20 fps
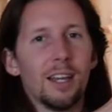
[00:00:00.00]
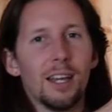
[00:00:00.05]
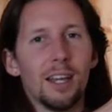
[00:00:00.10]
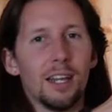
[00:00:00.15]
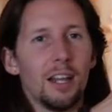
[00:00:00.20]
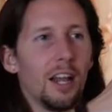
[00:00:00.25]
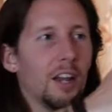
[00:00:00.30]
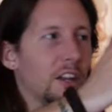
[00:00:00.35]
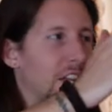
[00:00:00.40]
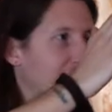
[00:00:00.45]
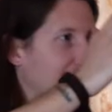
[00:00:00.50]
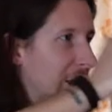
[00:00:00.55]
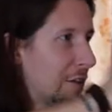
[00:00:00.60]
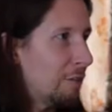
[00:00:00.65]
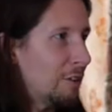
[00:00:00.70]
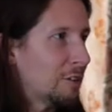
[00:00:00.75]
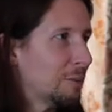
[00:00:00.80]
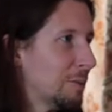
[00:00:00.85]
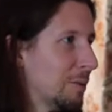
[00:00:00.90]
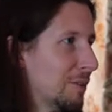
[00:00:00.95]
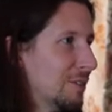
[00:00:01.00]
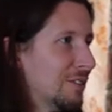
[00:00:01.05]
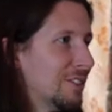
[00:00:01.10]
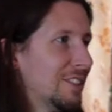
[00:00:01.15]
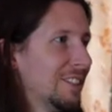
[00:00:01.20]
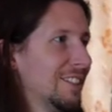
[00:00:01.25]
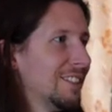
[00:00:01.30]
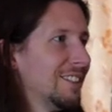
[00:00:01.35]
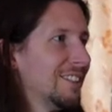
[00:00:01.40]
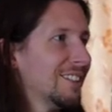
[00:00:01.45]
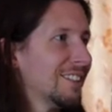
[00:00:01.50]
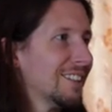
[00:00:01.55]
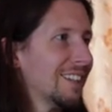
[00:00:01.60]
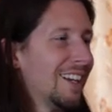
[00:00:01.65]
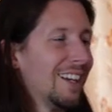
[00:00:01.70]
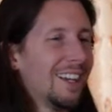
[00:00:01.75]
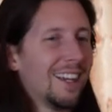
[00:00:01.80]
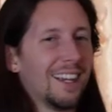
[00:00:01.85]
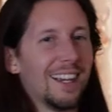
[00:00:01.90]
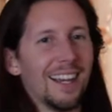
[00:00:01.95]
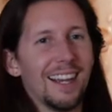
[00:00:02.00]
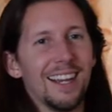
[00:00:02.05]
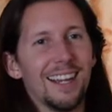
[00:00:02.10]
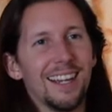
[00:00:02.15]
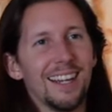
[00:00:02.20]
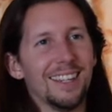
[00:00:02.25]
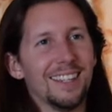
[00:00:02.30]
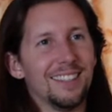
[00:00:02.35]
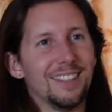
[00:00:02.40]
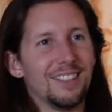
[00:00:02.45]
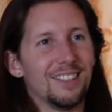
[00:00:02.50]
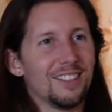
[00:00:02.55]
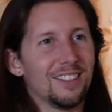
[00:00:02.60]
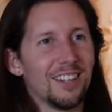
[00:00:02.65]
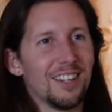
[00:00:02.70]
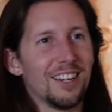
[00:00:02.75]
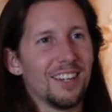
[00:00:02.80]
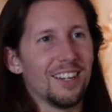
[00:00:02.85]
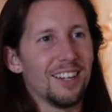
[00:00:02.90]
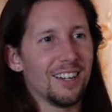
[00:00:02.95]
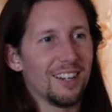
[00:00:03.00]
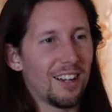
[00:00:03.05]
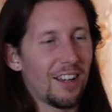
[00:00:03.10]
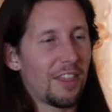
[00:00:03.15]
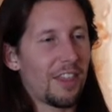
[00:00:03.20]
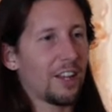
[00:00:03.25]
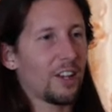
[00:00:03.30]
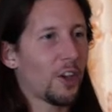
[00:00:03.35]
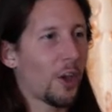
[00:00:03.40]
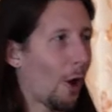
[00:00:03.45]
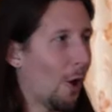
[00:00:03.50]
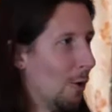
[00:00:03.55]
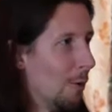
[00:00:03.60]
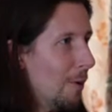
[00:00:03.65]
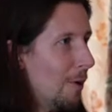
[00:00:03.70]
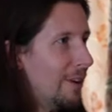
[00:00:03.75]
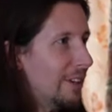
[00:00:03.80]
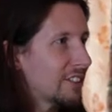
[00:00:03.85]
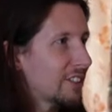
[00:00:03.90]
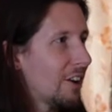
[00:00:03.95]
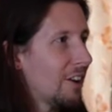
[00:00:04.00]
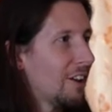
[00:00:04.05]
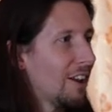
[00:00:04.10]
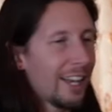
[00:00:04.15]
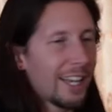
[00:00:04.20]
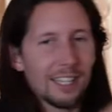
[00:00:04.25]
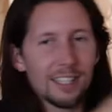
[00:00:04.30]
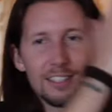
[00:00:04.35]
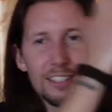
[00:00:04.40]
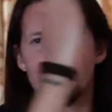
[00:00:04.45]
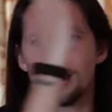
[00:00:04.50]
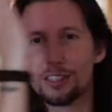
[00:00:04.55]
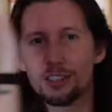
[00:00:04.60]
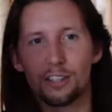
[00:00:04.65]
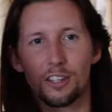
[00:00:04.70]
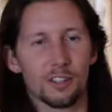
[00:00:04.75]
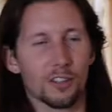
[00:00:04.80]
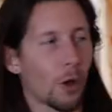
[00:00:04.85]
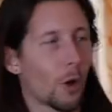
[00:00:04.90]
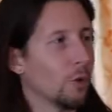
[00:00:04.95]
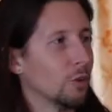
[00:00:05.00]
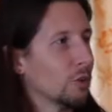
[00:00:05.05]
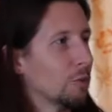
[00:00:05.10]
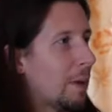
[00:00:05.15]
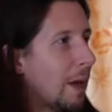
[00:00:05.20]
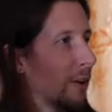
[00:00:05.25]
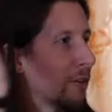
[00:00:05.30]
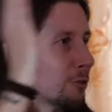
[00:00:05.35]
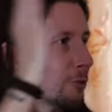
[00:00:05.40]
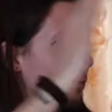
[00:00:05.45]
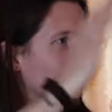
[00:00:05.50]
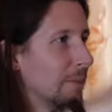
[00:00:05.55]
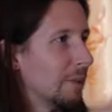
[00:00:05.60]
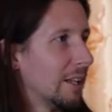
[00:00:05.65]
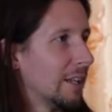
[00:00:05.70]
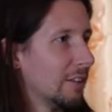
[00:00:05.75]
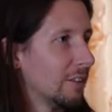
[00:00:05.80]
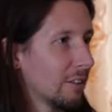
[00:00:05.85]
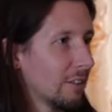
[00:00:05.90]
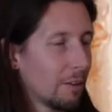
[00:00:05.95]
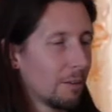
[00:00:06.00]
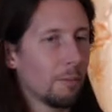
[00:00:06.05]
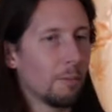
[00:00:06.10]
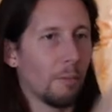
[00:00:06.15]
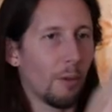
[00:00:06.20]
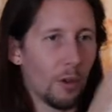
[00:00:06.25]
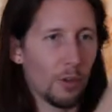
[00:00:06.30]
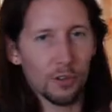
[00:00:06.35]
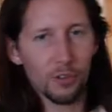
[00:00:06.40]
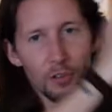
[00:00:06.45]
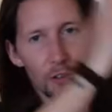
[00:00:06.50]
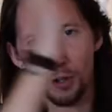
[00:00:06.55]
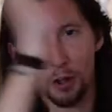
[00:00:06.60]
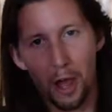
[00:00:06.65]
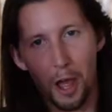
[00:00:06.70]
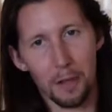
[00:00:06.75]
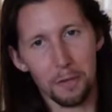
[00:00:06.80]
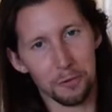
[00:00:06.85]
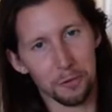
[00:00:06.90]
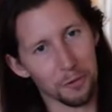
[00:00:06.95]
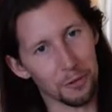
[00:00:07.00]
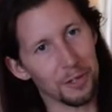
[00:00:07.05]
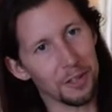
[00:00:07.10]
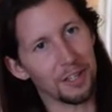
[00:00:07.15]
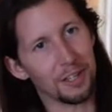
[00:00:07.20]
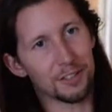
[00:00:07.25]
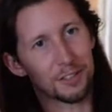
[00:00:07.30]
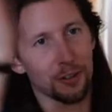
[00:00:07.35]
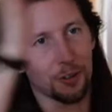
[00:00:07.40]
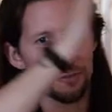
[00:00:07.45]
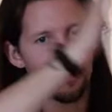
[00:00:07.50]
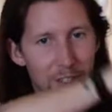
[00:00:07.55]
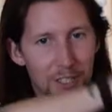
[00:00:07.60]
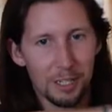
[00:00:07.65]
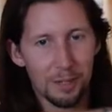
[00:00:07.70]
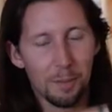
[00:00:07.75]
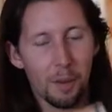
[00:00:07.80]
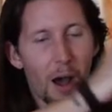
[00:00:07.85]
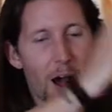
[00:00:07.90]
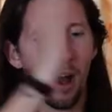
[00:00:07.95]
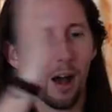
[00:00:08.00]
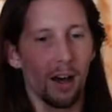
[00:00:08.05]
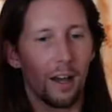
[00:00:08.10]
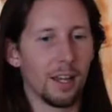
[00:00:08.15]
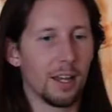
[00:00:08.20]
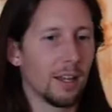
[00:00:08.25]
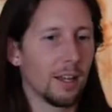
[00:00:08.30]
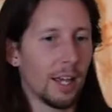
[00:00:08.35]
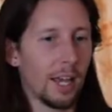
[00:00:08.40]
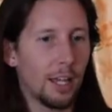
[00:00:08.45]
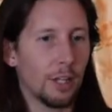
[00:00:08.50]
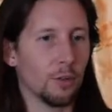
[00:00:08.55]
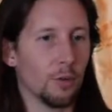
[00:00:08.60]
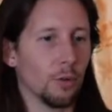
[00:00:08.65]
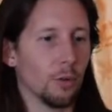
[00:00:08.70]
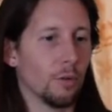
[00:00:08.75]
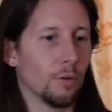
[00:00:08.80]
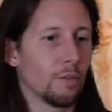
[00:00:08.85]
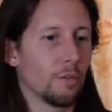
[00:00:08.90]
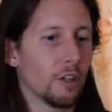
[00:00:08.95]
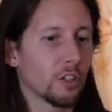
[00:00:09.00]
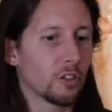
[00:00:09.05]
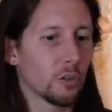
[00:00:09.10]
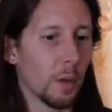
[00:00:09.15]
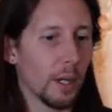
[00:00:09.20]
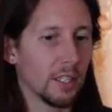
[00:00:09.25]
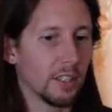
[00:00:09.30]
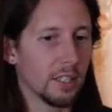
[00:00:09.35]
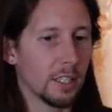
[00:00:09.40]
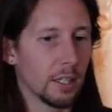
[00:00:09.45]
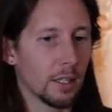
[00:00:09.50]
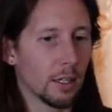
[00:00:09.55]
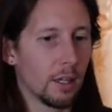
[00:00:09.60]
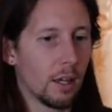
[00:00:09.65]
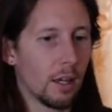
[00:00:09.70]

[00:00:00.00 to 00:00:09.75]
and like near-death experiences, and then coma. It's kind of like it's just this whole spectrum. And most of your life you're in this obviously part, and you're fluctuating.